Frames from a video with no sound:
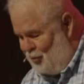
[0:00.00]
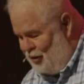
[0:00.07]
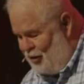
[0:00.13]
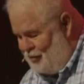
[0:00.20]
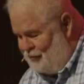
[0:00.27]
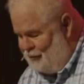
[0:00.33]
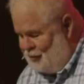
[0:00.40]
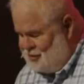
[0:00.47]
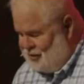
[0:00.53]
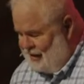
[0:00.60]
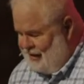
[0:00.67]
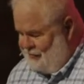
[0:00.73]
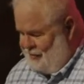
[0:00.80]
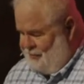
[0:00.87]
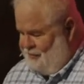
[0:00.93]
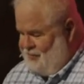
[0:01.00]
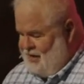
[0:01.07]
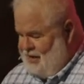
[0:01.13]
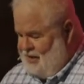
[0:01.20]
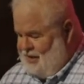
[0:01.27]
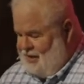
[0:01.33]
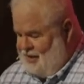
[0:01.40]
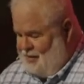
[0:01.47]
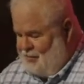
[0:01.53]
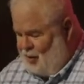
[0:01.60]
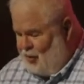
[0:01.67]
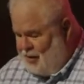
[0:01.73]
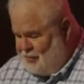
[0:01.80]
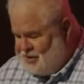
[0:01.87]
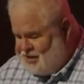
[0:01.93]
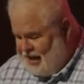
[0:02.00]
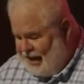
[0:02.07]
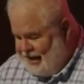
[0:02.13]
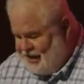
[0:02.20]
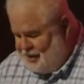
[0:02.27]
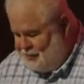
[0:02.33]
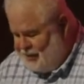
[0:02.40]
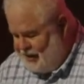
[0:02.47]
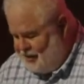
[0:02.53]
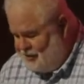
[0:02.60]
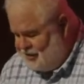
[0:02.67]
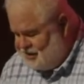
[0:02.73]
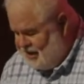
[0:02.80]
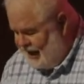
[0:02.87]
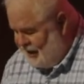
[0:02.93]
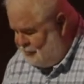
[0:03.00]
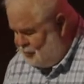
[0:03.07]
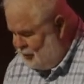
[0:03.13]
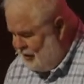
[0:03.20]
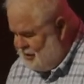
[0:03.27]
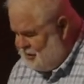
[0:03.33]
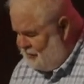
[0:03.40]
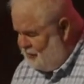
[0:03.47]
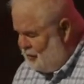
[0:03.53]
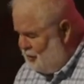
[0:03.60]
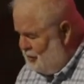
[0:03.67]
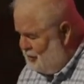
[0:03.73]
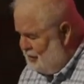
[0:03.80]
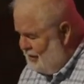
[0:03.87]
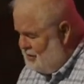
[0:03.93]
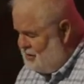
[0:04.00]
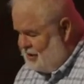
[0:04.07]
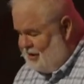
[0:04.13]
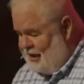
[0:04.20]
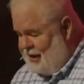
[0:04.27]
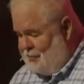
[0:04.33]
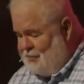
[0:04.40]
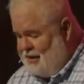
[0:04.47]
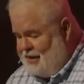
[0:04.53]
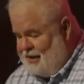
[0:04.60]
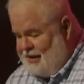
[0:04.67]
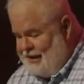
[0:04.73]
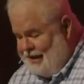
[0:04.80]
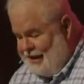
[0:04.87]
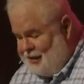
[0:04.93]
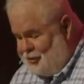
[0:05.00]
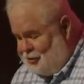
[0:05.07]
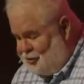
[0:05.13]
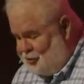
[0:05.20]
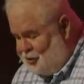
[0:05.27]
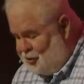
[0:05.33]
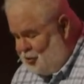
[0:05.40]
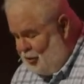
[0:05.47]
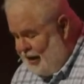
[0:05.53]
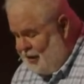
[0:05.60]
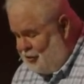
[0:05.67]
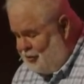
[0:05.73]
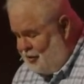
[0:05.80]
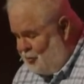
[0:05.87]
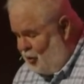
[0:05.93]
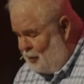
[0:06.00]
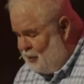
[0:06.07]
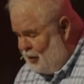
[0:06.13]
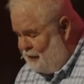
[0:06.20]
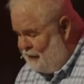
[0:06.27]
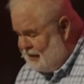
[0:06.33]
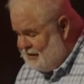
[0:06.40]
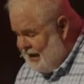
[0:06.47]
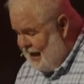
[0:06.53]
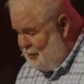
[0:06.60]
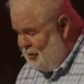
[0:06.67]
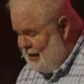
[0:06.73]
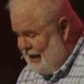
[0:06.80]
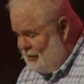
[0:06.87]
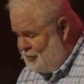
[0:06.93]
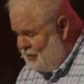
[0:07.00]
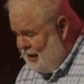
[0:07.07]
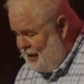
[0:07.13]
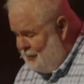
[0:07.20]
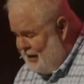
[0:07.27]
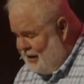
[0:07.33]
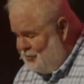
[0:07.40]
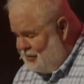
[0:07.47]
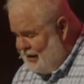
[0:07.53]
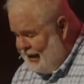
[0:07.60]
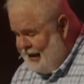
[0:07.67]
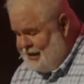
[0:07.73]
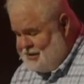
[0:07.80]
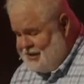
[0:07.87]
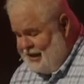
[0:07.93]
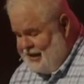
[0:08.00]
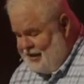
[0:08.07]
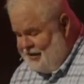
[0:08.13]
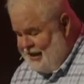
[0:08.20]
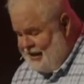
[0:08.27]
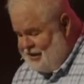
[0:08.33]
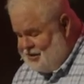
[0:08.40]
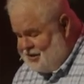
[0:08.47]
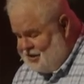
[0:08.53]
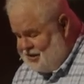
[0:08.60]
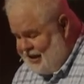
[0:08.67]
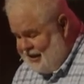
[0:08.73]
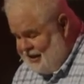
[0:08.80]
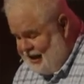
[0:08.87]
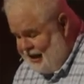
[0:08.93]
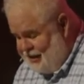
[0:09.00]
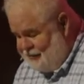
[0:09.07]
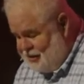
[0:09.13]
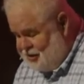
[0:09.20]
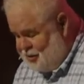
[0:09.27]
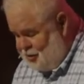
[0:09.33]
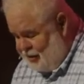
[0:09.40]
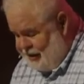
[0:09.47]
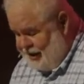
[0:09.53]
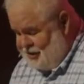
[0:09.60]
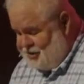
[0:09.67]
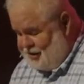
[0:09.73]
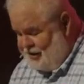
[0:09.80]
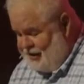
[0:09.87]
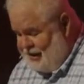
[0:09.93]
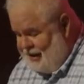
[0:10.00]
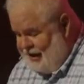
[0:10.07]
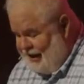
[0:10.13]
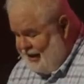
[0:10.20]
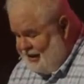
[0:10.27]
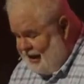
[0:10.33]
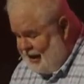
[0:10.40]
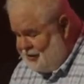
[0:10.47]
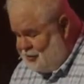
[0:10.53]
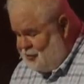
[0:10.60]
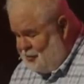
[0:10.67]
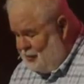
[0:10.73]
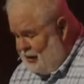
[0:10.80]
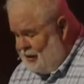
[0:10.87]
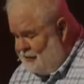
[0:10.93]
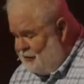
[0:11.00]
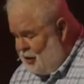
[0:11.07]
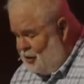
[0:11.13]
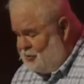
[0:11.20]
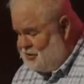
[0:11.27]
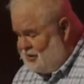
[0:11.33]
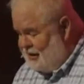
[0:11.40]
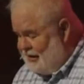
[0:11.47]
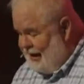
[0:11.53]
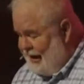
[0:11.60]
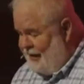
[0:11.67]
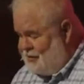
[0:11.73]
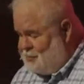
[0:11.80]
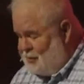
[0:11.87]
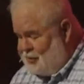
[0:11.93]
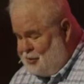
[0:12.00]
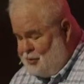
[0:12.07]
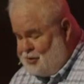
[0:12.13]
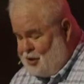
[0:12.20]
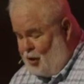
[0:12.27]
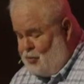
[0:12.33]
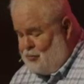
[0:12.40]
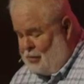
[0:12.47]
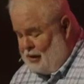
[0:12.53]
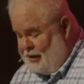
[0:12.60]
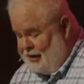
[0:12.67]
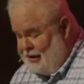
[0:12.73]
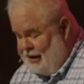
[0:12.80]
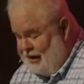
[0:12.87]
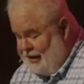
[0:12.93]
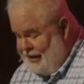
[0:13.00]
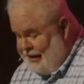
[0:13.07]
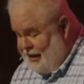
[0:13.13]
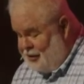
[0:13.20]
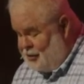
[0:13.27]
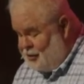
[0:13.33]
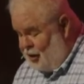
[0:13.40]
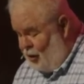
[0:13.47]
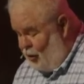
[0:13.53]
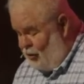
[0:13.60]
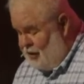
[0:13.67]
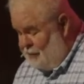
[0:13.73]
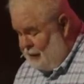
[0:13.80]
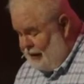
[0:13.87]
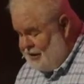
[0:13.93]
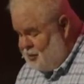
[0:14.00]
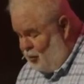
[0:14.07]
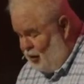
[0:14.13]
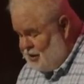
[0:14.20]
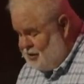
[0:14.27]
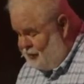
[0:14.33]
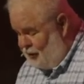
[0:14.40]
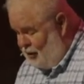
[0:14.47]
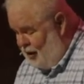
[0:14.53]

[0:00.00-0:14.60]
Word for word: along in verse 11. But when Messiah appeared as high priest of the good things to come, he entered through the greater and more perfect tabernacle not made with hands, that is to say, not of this creation, and not through the blood of goats and calves, but through his own blood. He entered the holy place once for